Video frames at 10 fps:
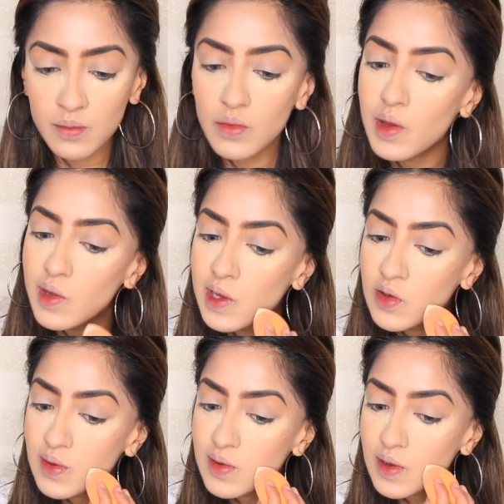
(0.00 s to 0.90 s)
and then
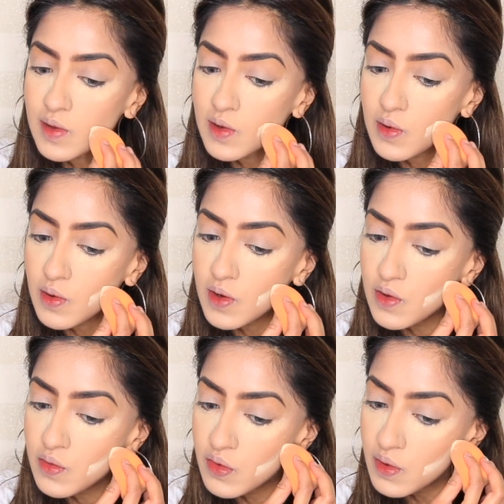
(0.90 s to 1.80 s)
just dust it
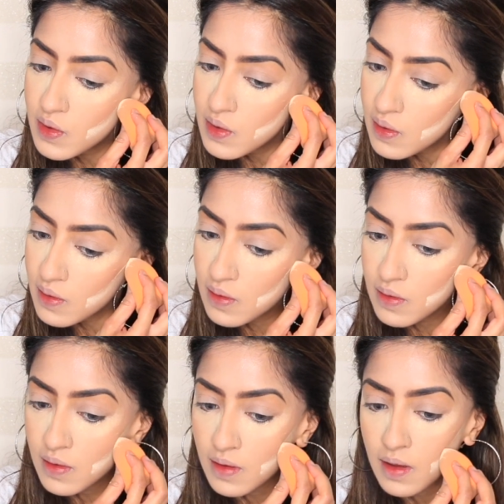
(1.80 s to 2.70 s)
off.
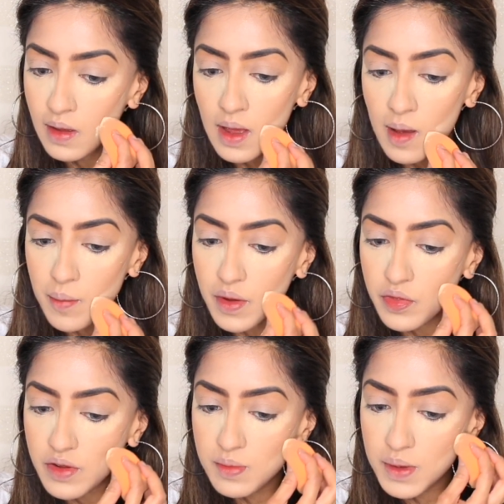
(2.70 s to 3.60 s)
But
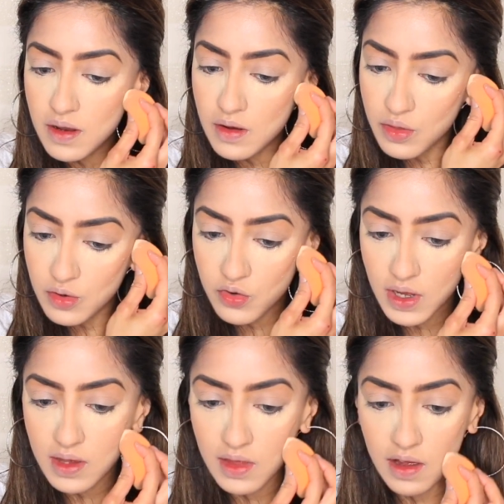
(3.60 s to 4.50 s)
there's been another
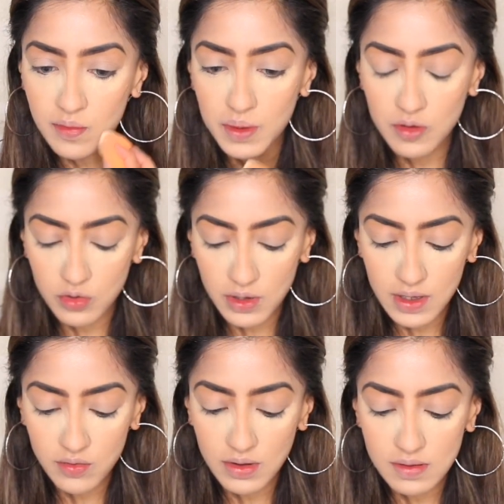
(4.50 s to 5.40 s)
trick that I've been
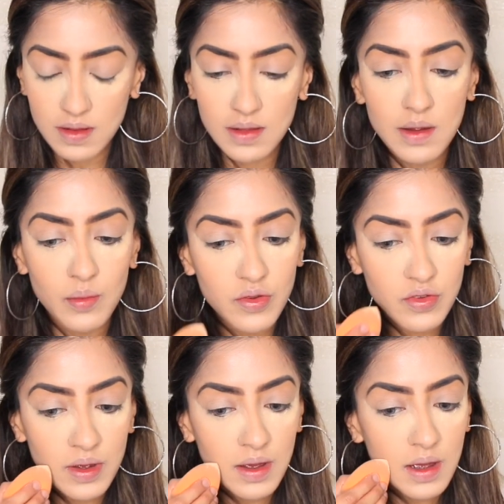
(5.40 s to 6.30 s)
doing recently
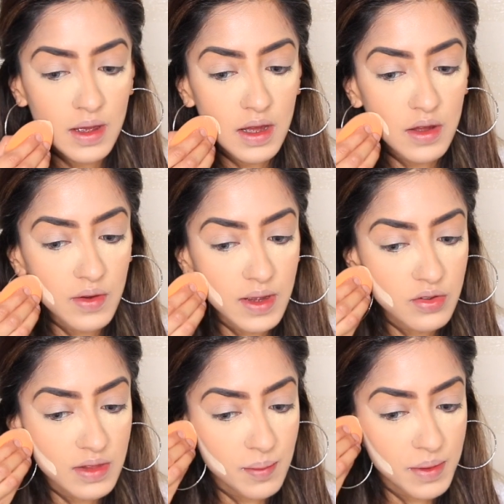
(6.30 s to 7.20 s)
which I've
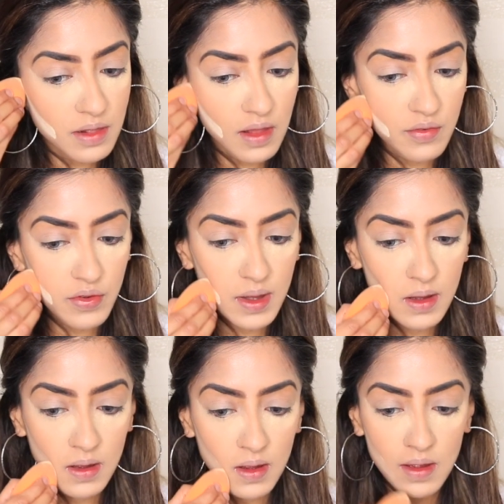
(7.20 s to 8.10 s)
actually been
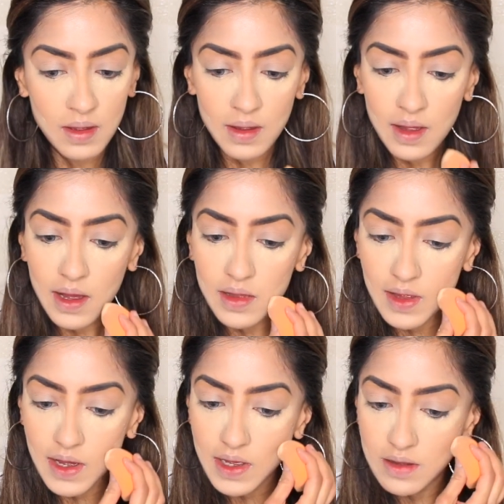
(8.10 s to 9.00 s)
loving, and
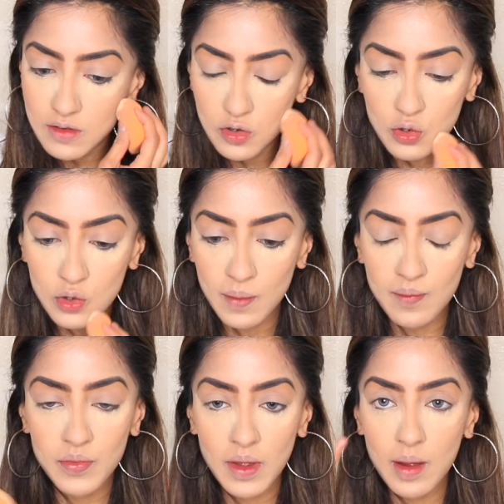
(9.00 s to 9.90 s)
that is to
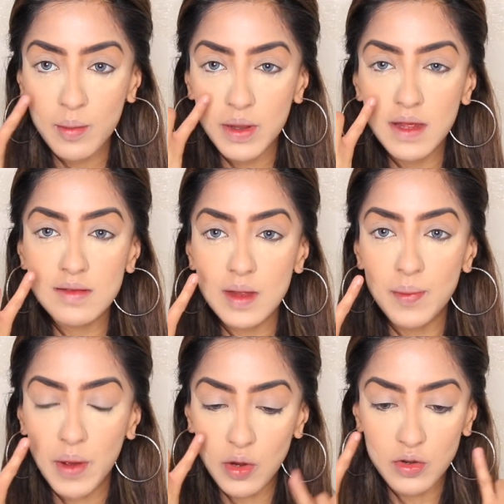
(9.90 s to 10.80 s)
place the
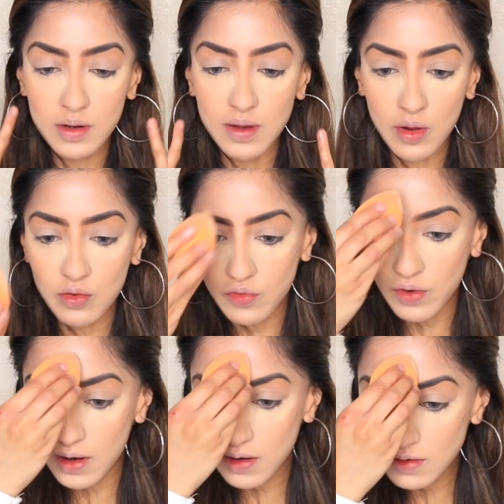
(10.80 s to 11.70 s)
powder down
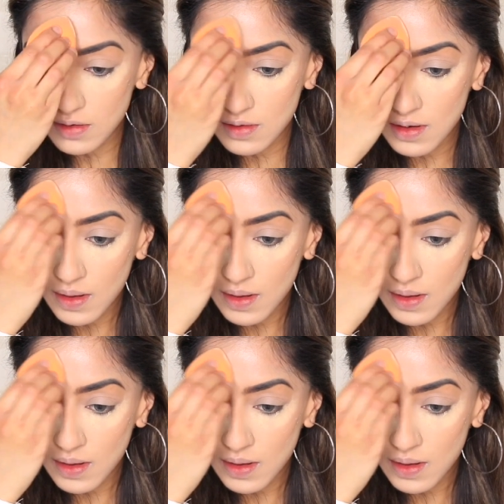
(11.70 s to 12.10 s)
first